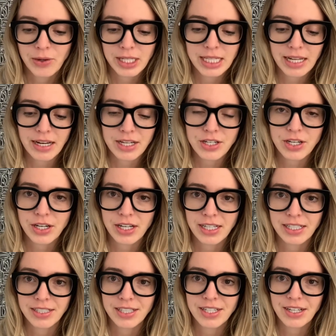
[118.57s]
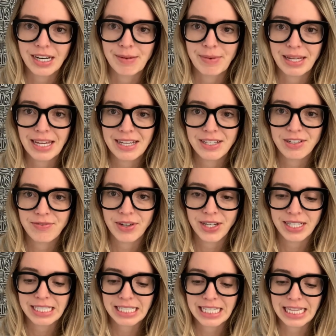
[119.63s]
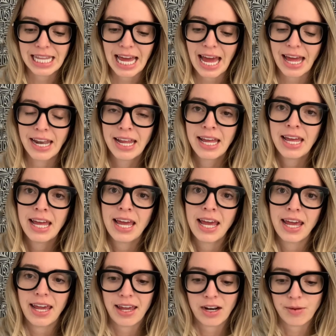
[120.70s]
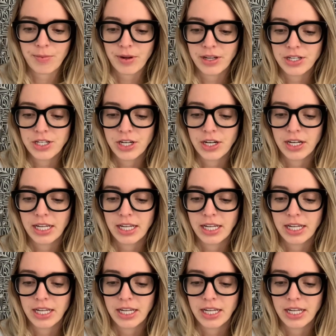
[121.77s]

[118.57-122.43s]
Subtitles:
that I shared on Instagram, in case you've already seen that, and I'll probably share it again